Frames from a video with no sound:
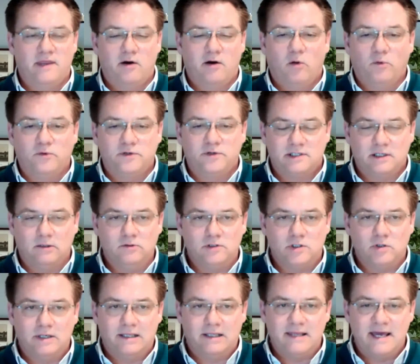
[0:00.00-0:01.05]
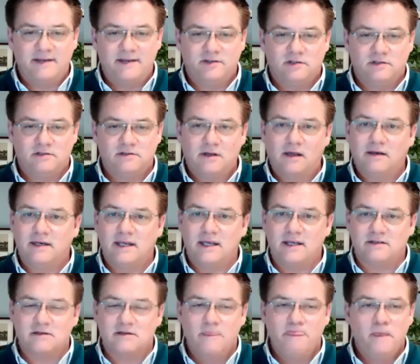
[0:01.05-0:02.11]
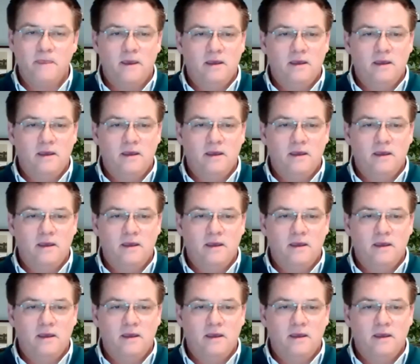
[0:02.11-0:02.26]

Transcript: They're all still doing their studies.